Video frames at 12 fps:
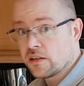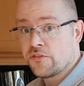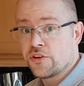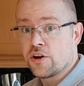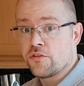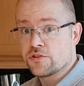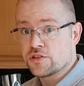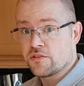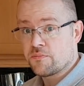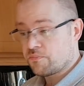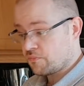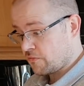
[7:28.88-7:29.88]
lifted off as a
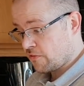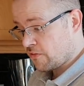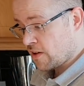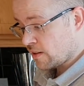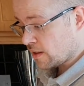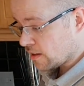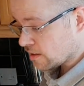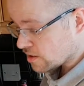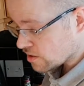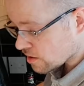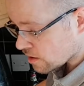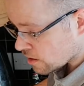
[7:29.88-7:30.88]
fairly clean